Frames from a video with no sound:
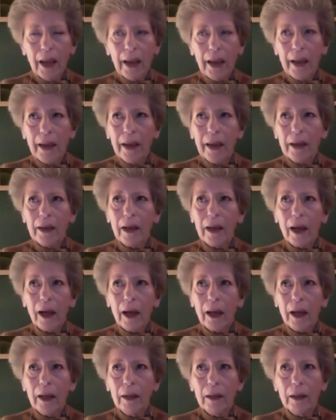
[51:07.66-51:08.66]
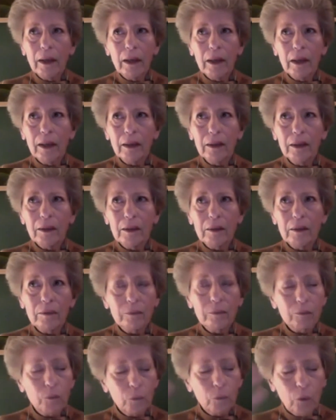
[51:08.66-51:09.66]
And I
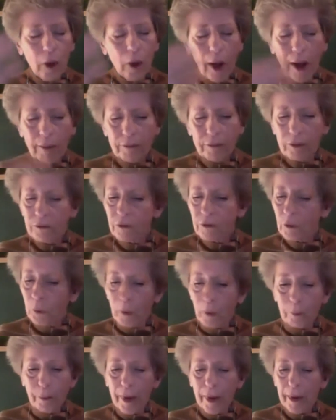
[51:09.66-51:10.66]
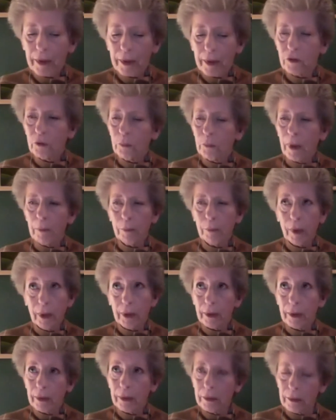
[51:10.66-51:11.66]
obviously went back into my
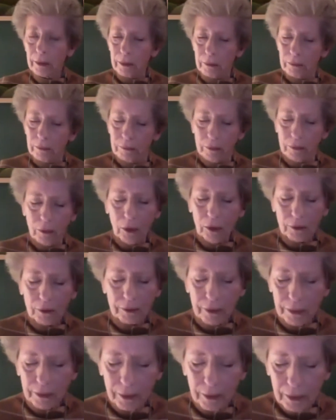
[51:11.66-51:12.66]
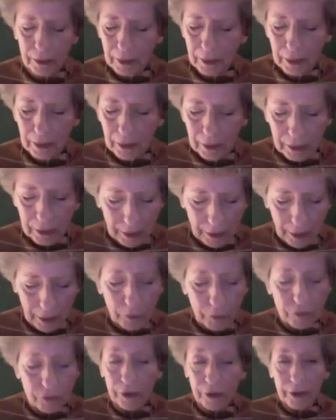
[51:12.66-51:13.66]
body, and I
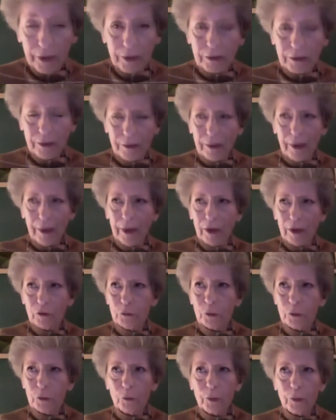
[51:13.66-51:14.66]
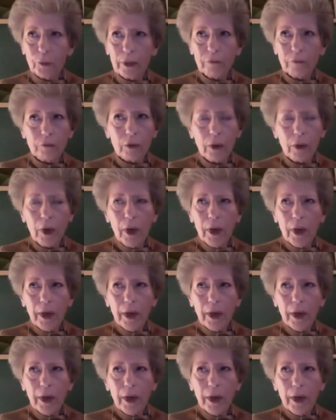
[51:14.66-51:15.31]
was taken to the hospital and whatever.